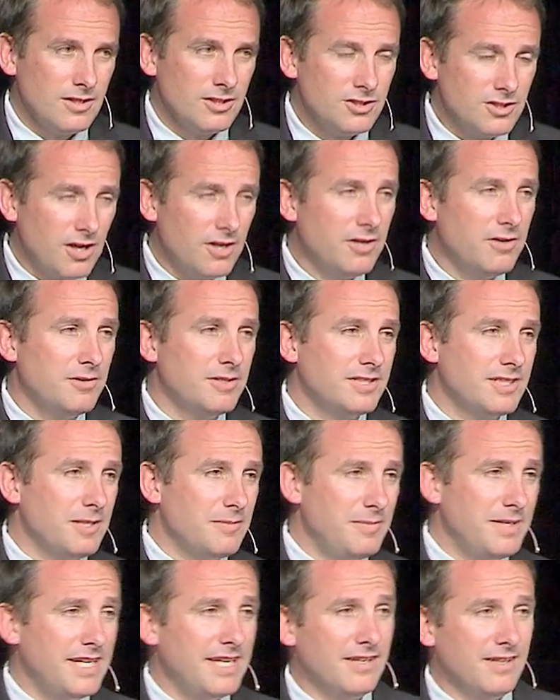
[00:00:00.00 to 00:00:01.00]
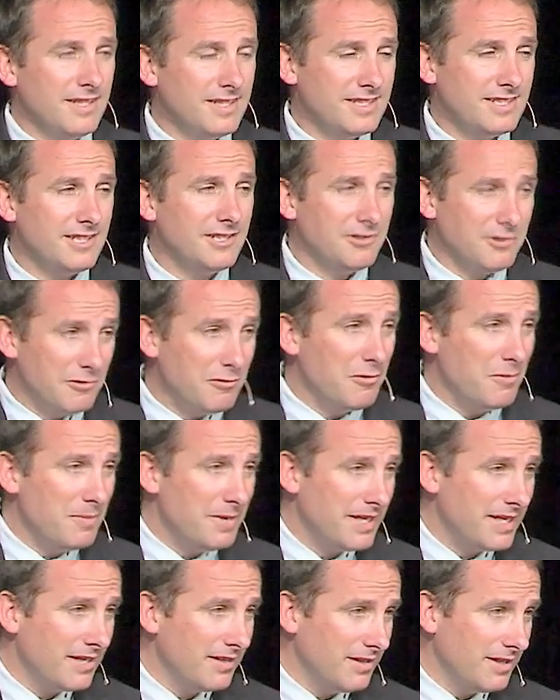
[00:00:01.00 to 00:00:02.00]
John Owen said, Be killing sin or it will
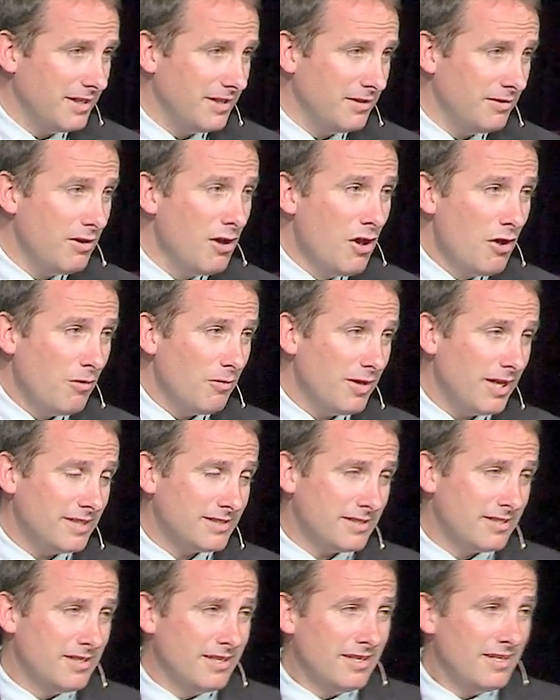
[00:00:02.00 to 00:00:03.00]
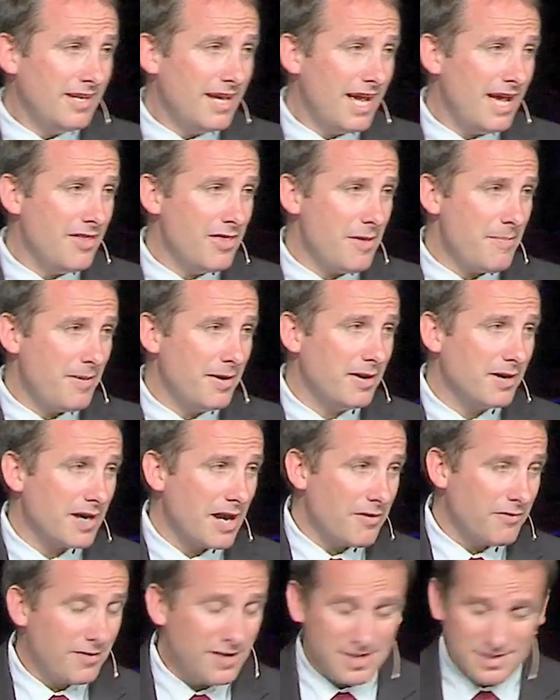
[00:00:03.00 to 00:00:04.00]
be killing you. Well, that's not how that
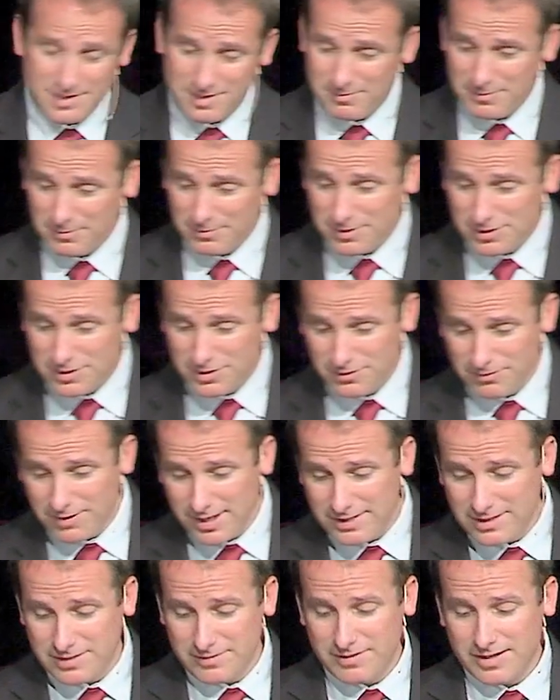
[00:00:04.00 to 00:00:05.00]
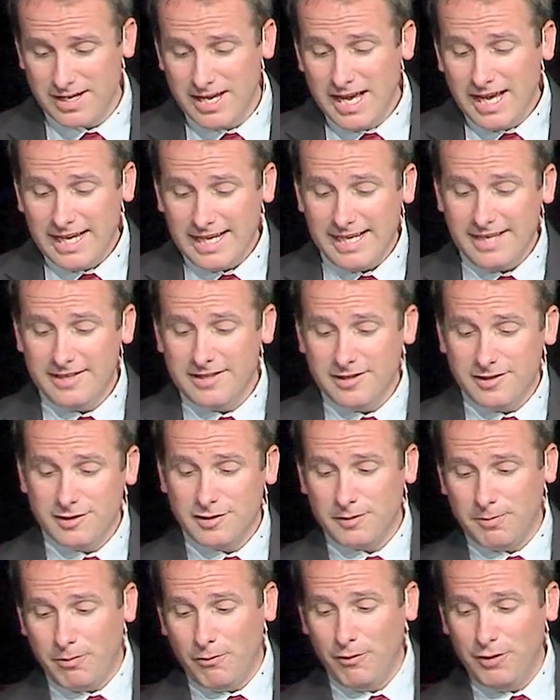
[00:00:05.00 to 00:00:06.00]
paragraph ends. Let me read you the rest of it. He that
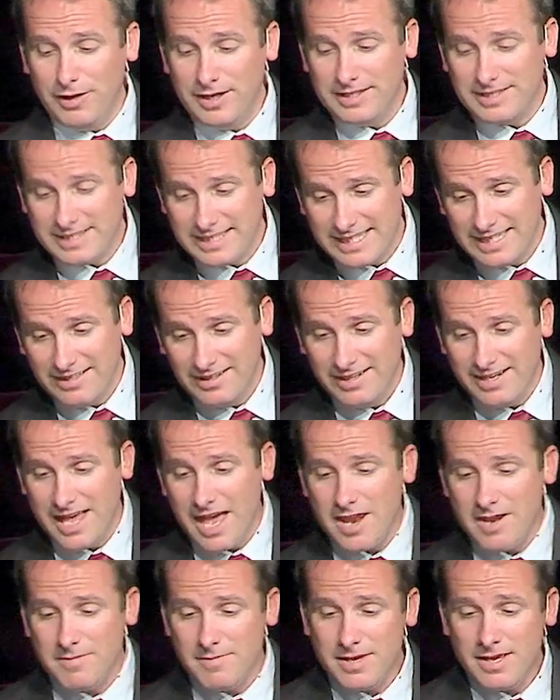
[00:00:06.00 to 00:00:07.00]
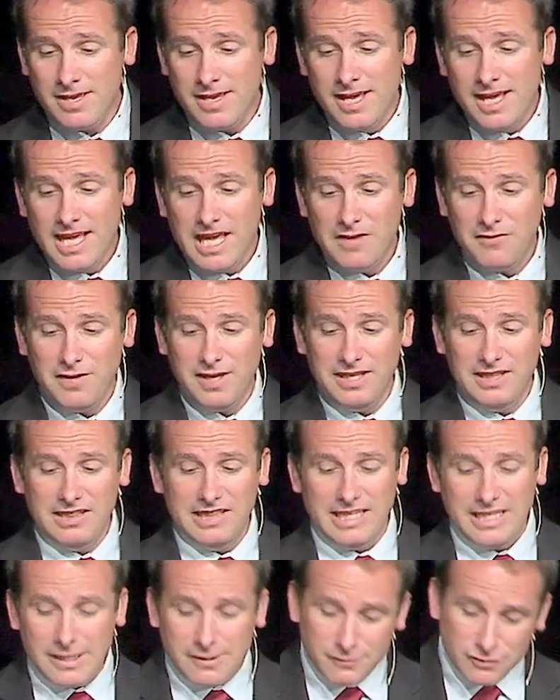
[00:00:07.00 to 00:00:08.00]
is appointed to kill an enemy, if he
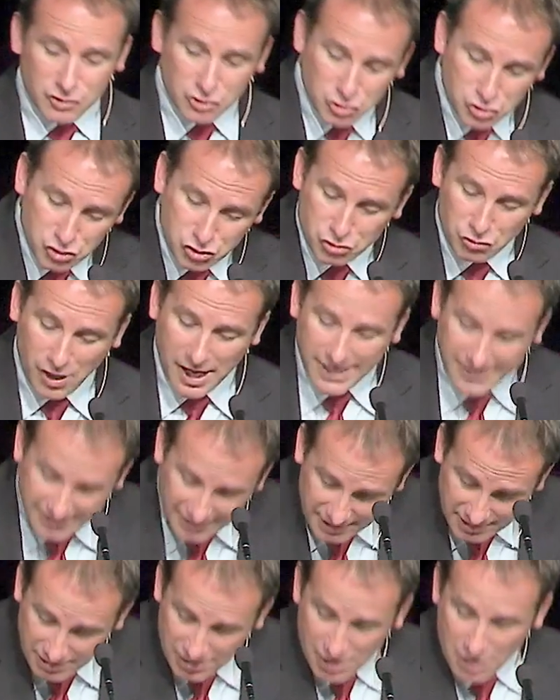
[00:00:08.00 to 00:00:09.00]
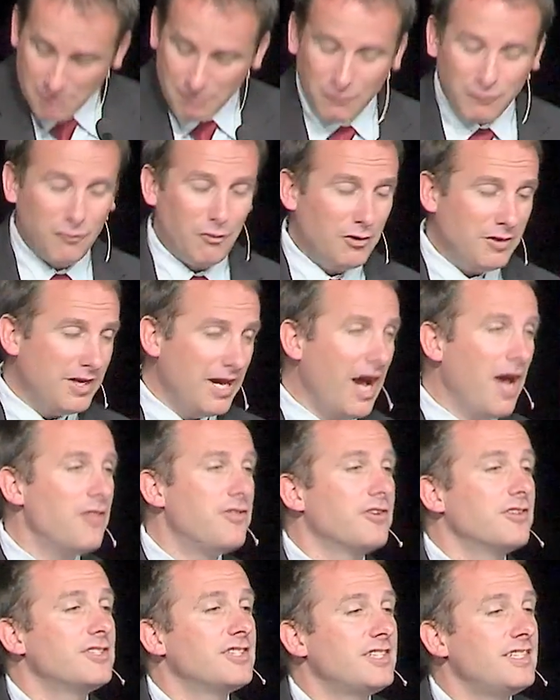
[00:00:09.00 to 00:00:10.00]
leaves striking before the
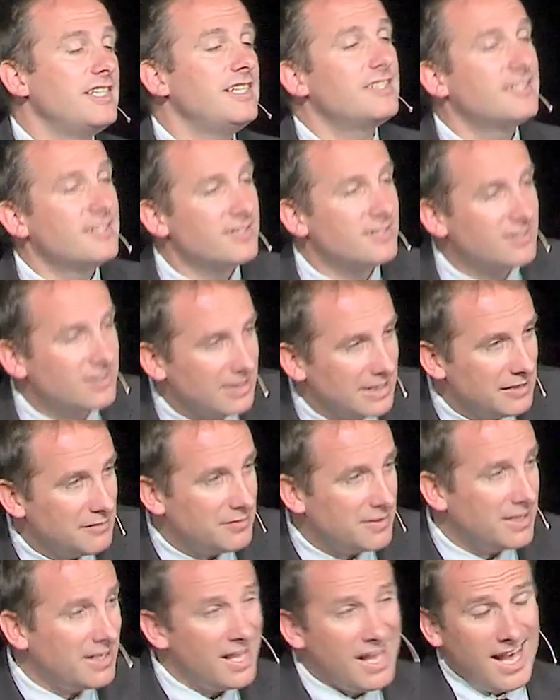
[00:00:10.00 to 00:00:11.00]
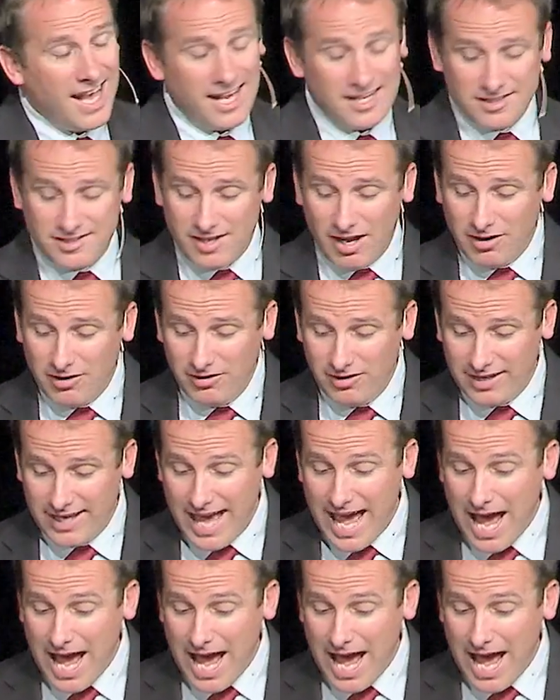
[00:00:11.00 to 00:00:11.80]
other ceases living, has done only